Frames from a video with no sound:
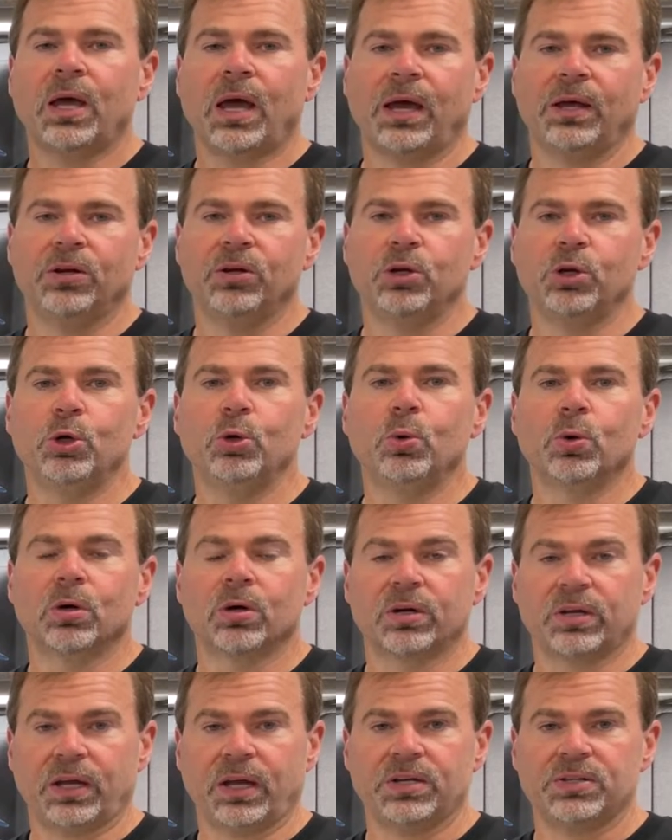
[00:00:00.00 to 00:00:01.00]
and
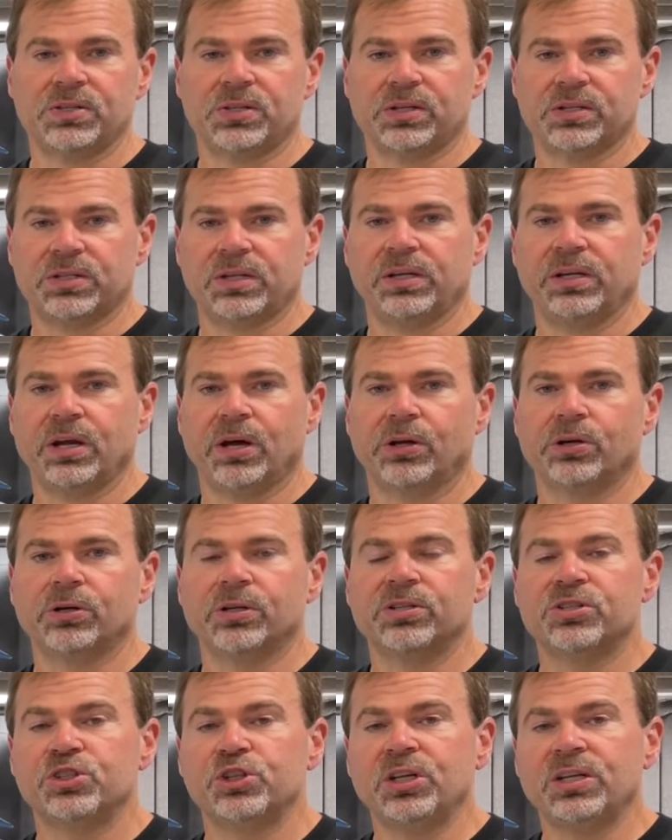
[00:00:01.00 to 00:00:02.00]
newer
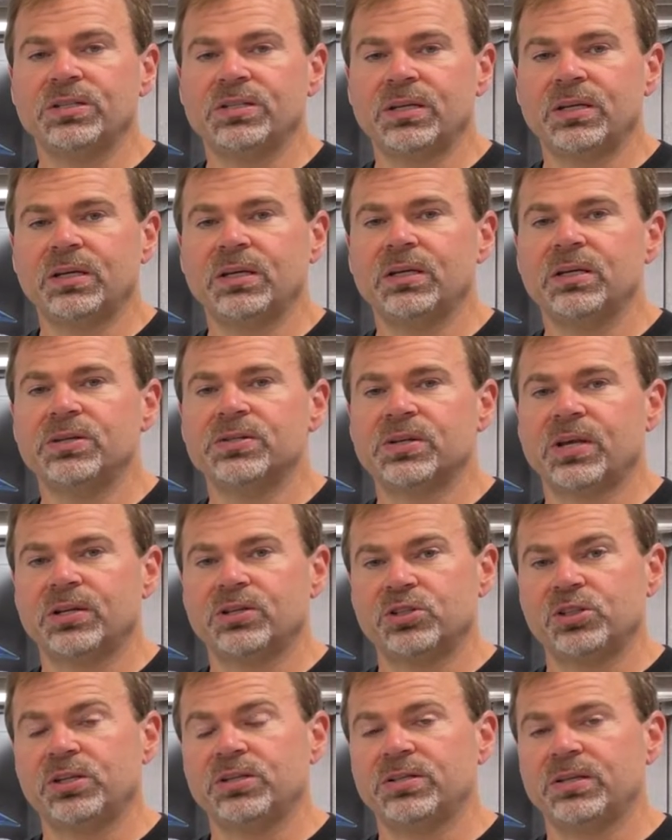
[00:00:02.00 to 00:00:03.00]
K1600GTs
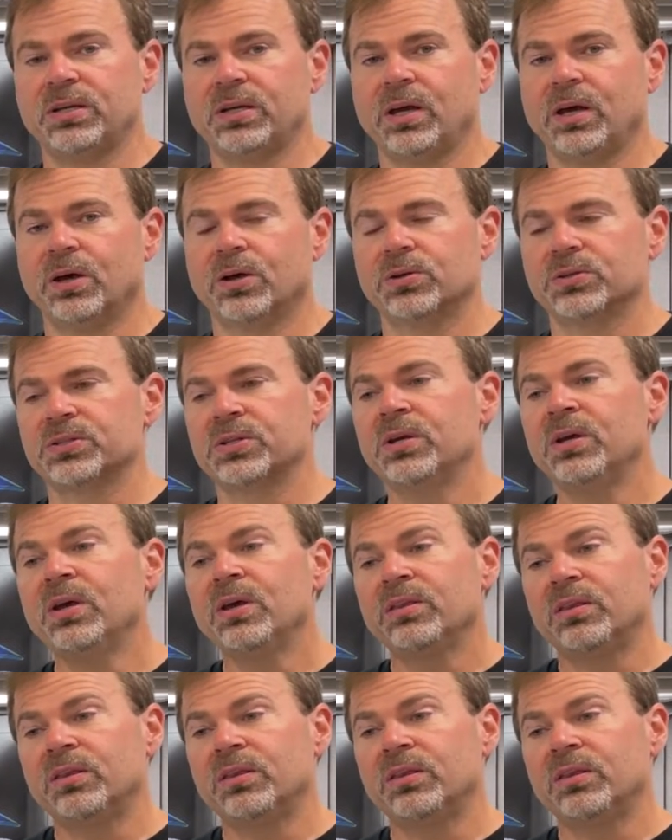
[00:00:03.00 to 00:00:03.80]
and GTLs